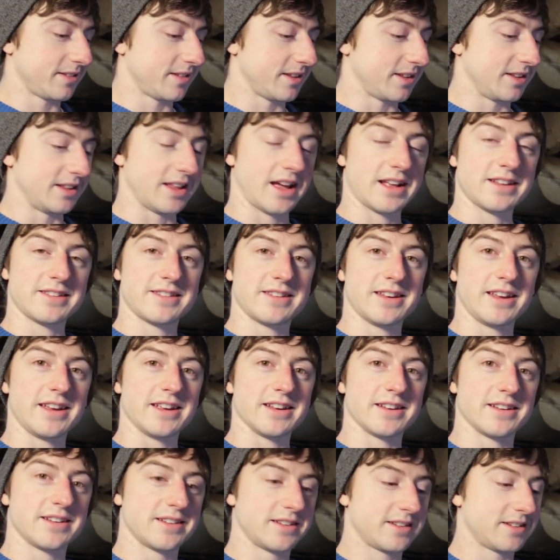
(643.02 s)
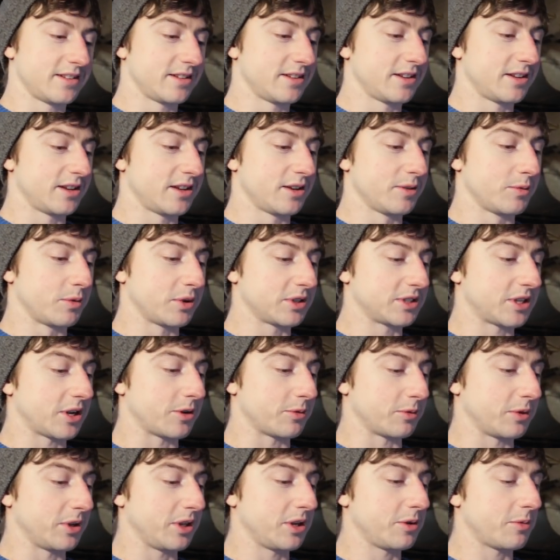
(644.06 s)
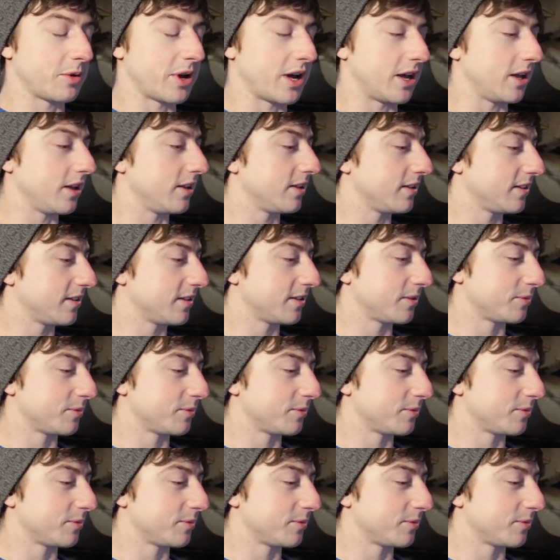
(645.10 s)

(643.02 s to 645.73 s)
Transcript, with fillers: And that's it. It worked out really well,